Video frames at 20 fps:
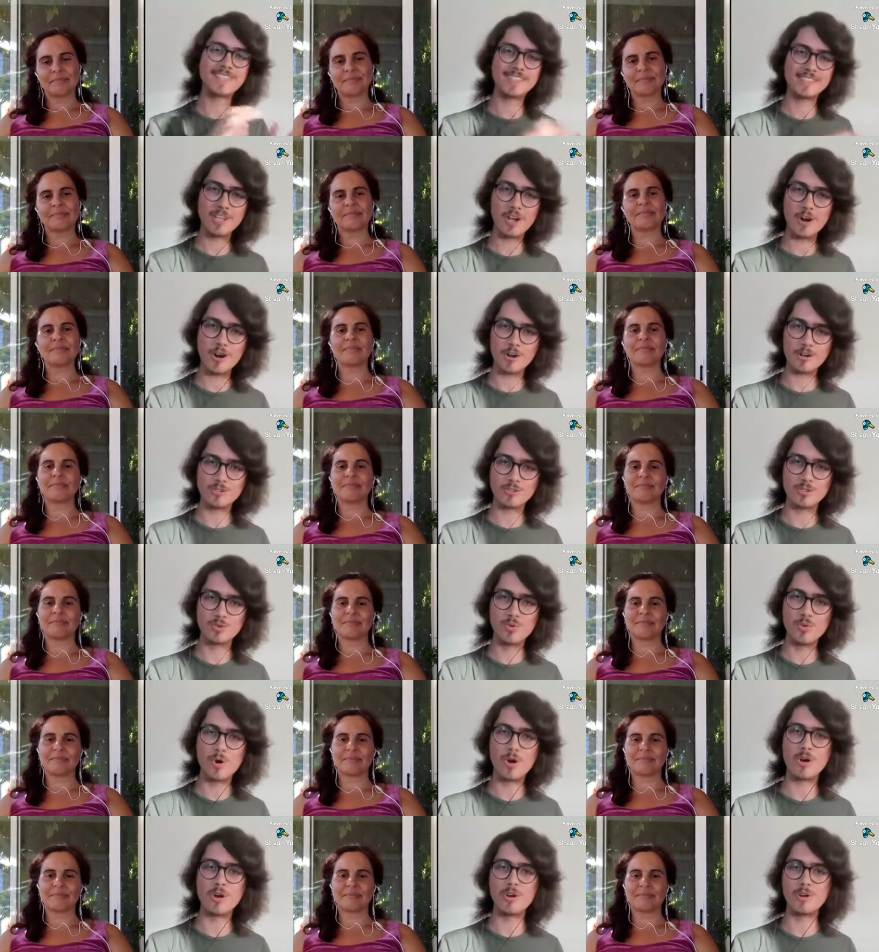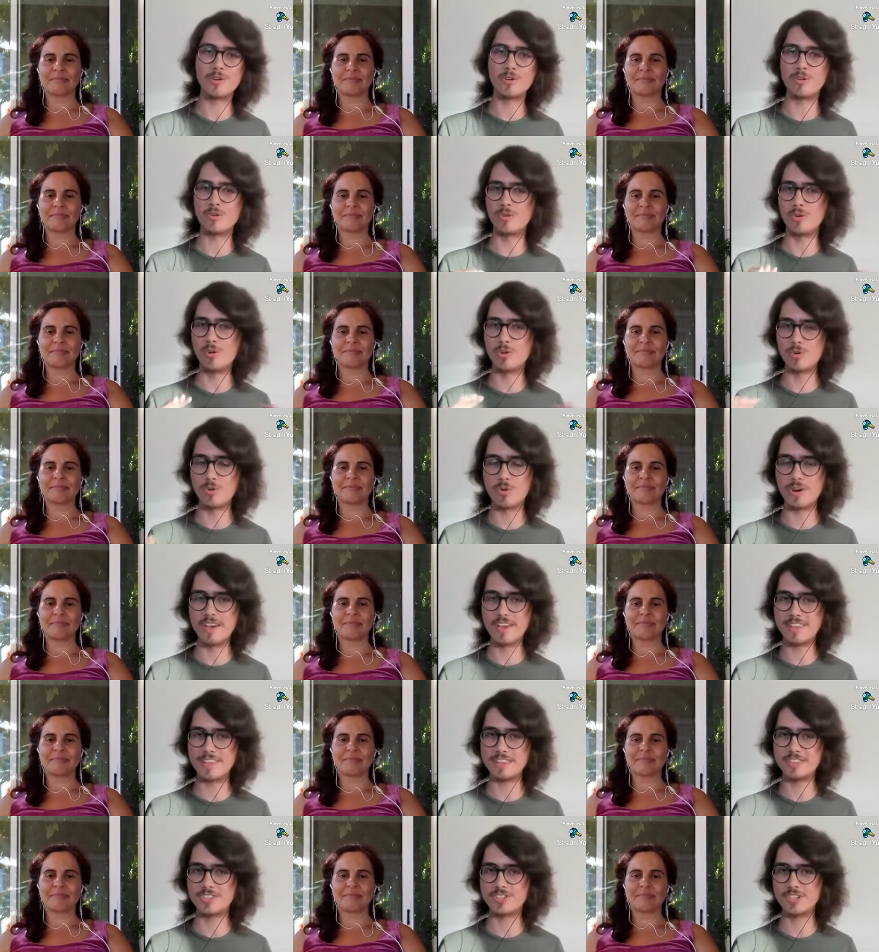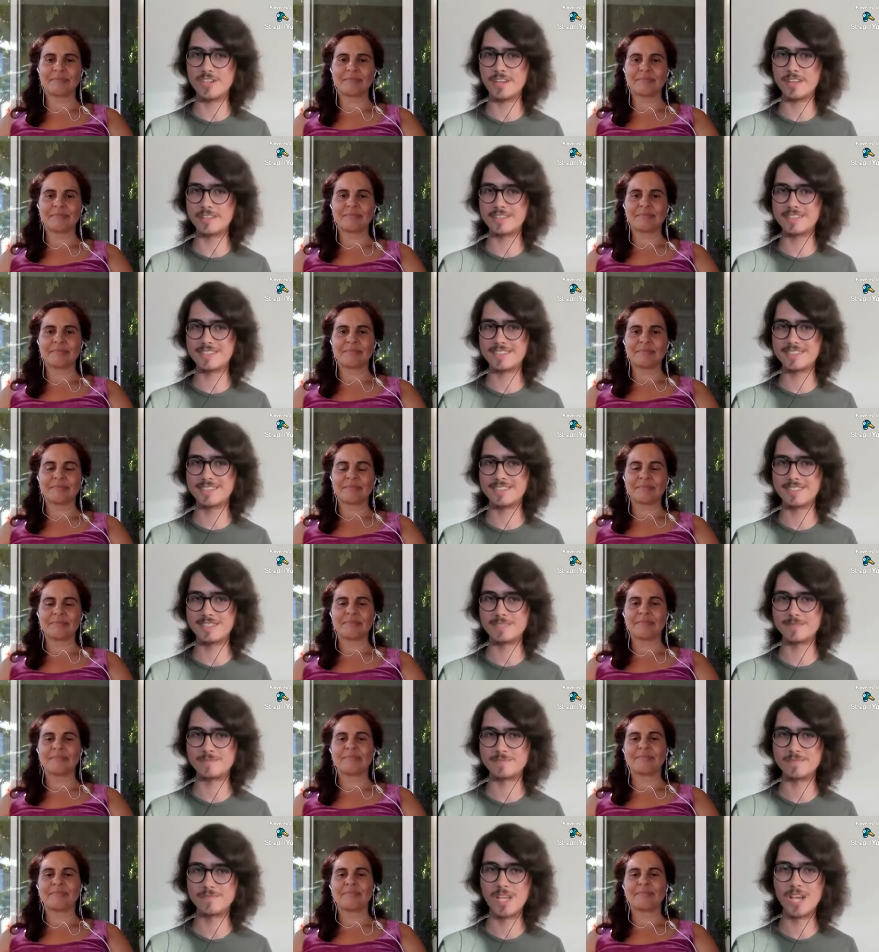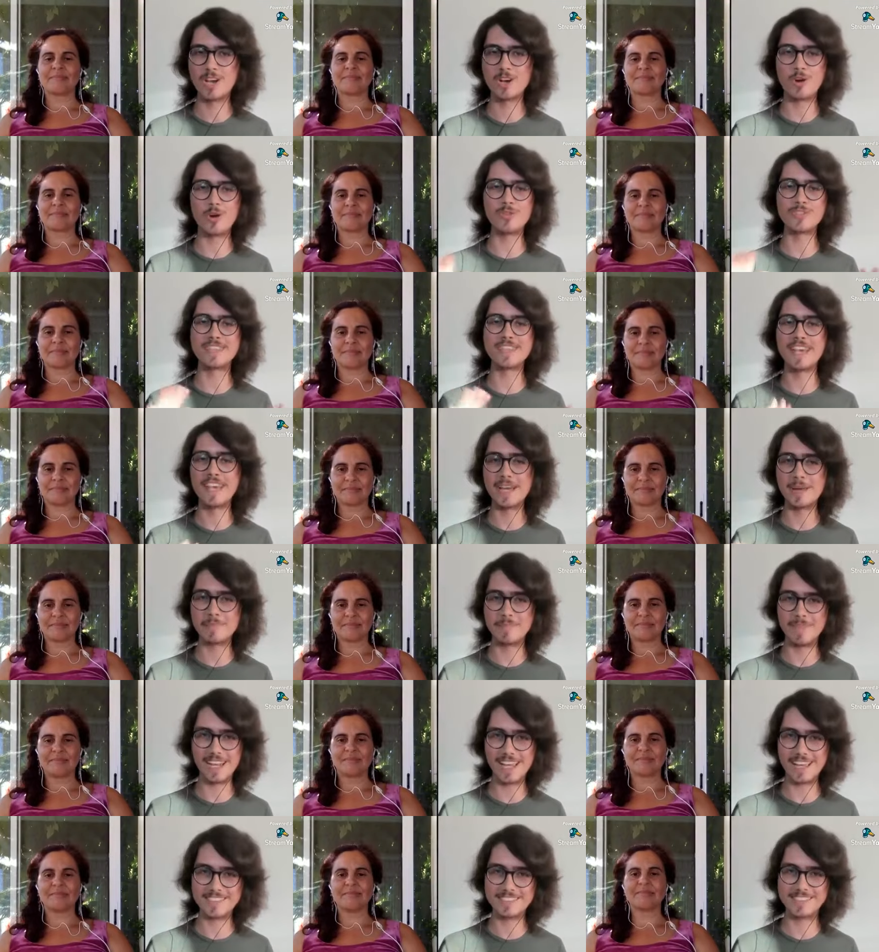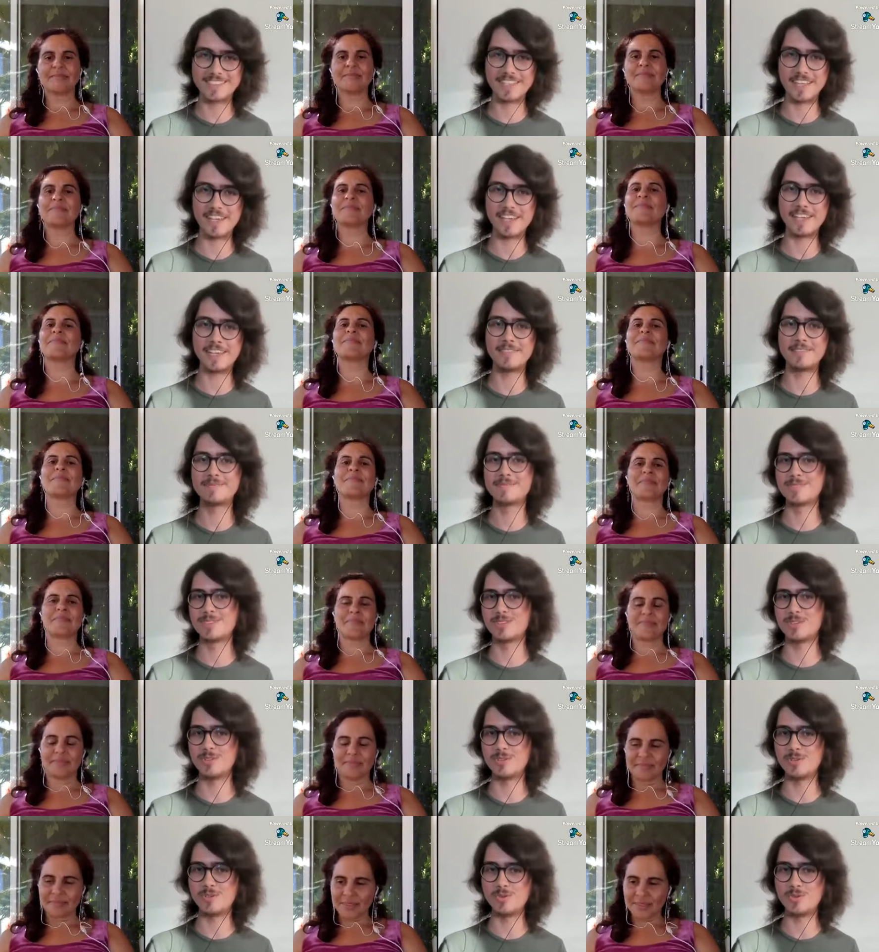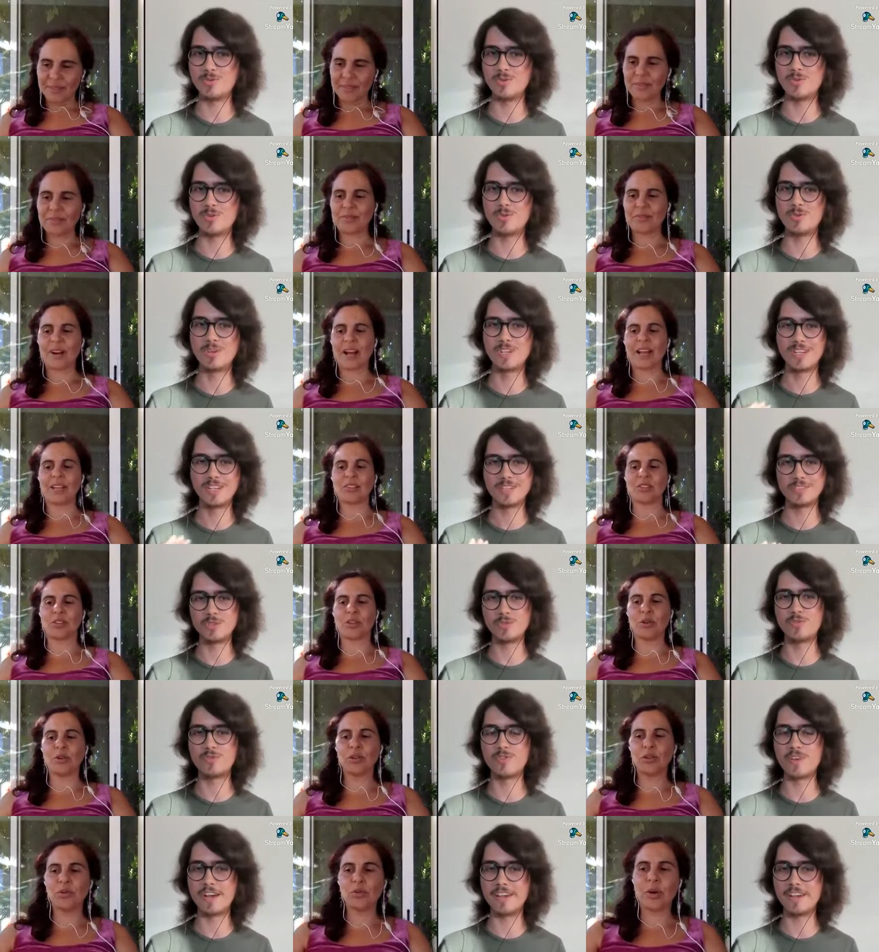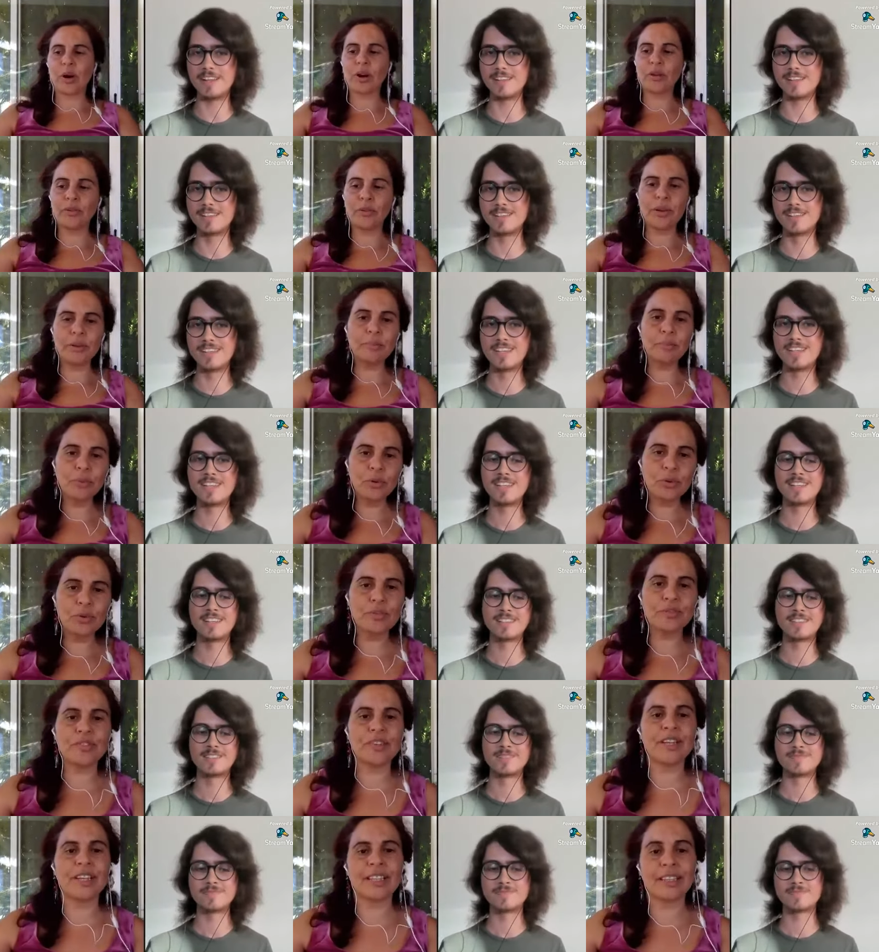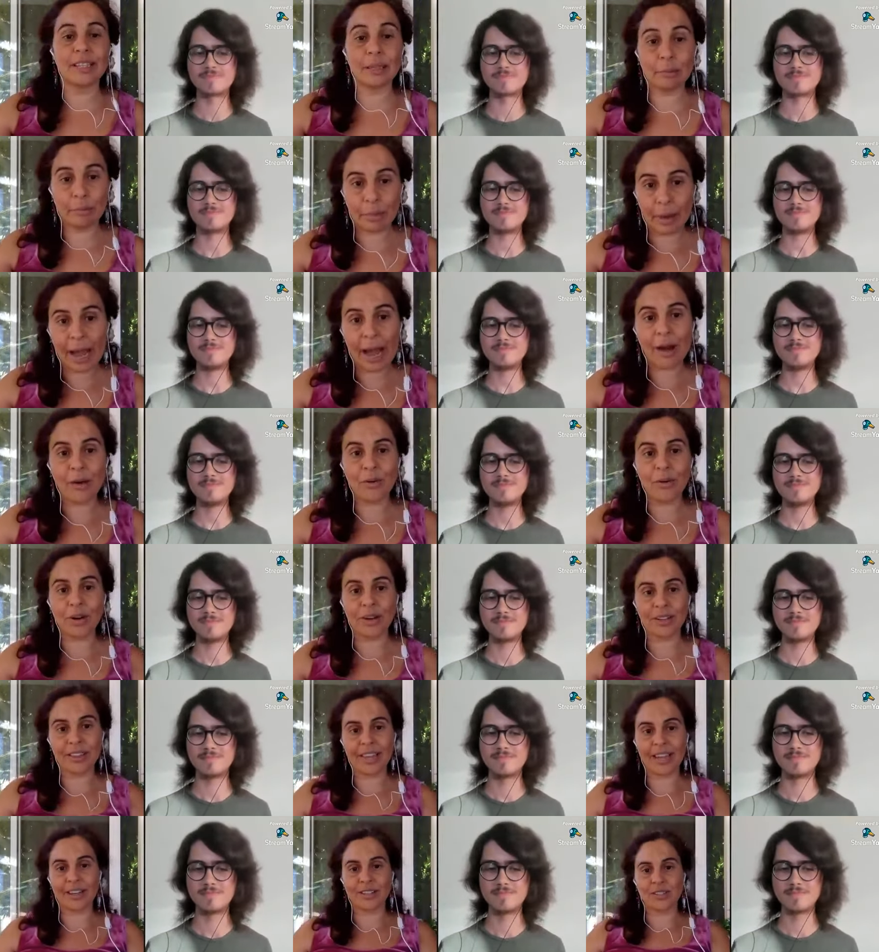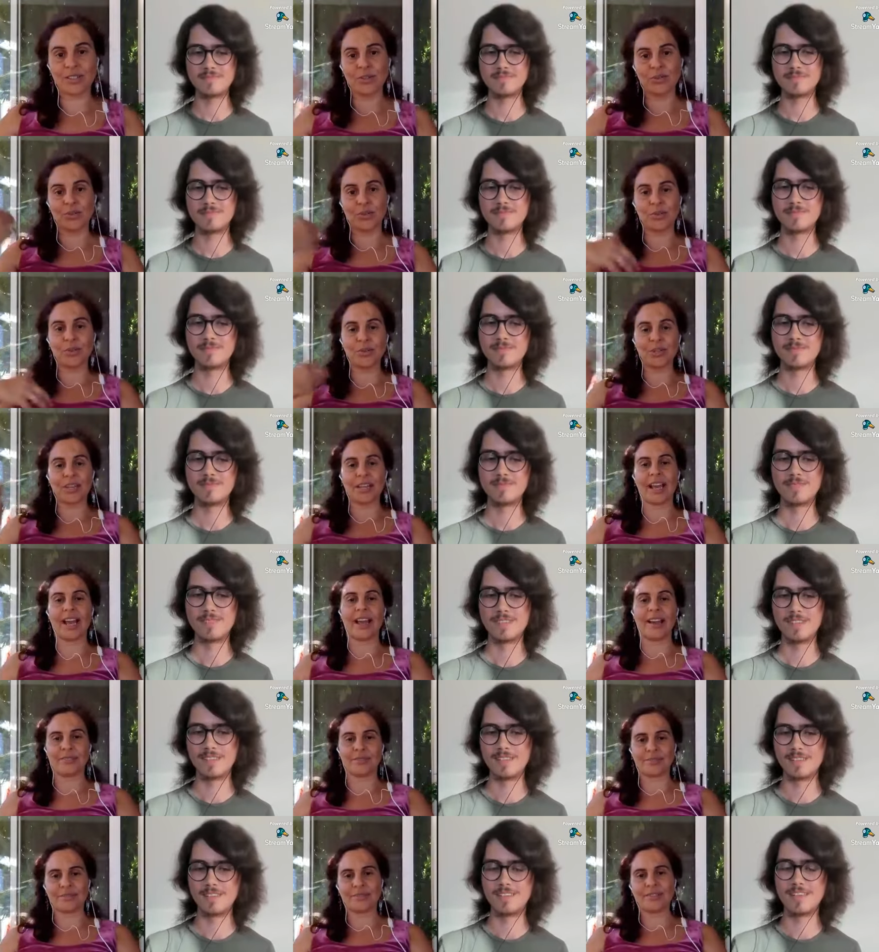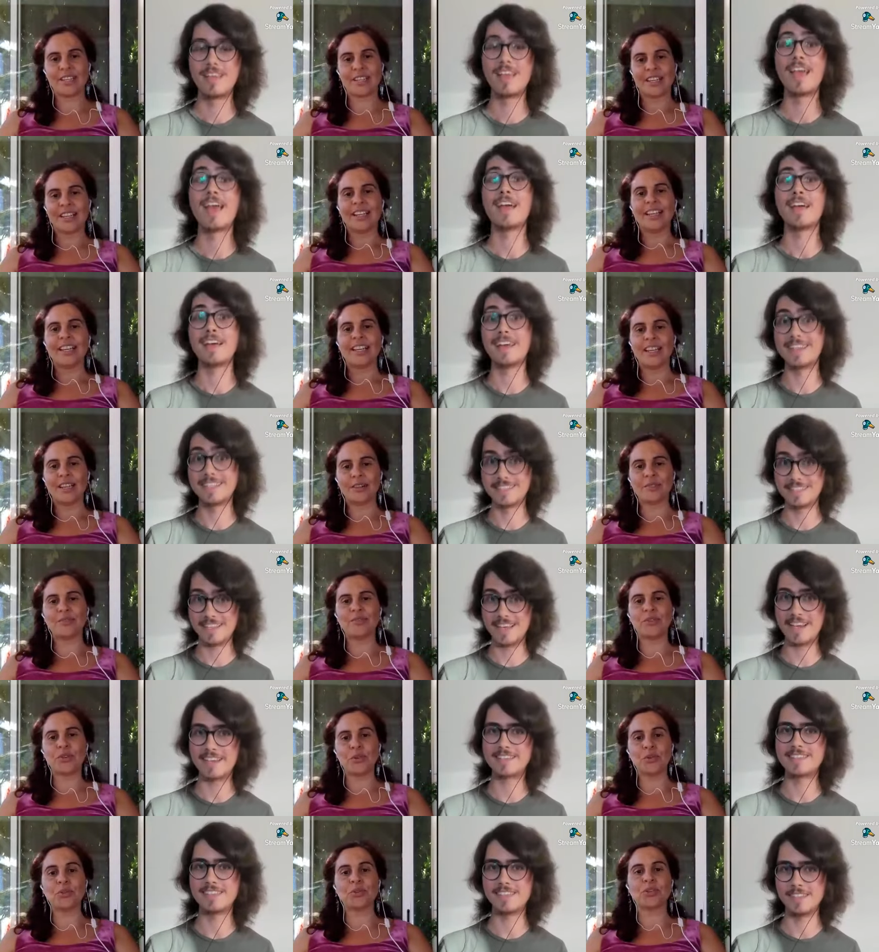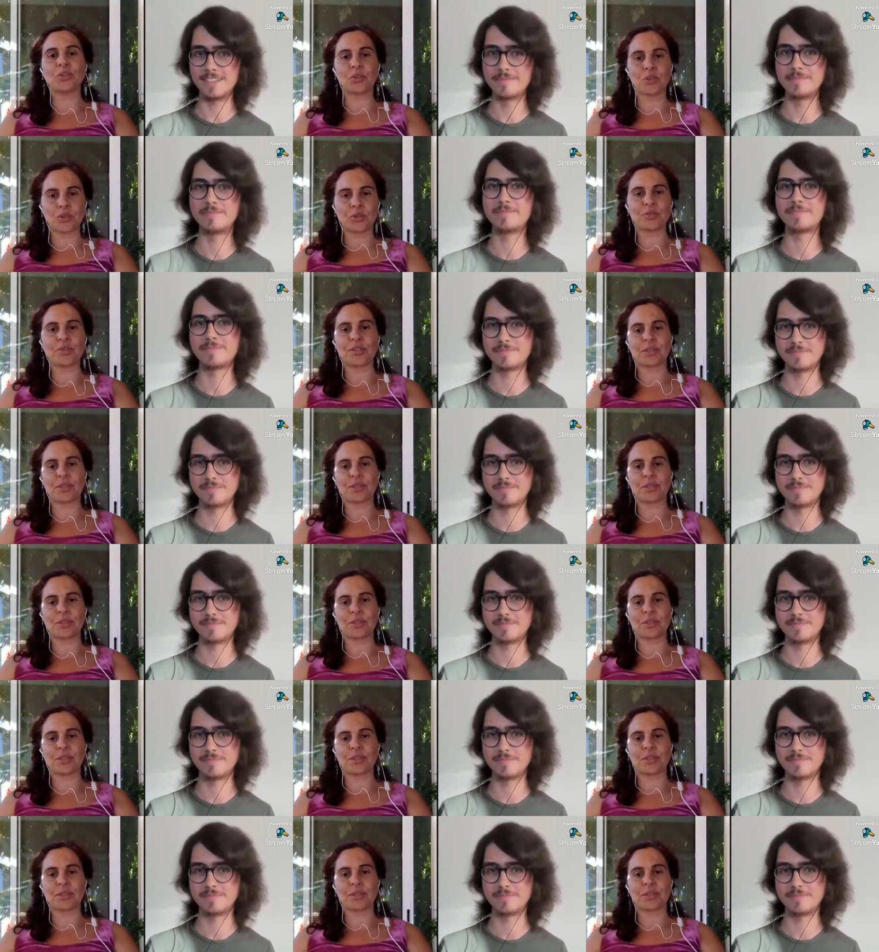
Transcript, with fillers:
Speaker 1: start you were already just condemned, let's say, to right.
Speaker 2: So fail. You are removing the power that you could have exactly if you took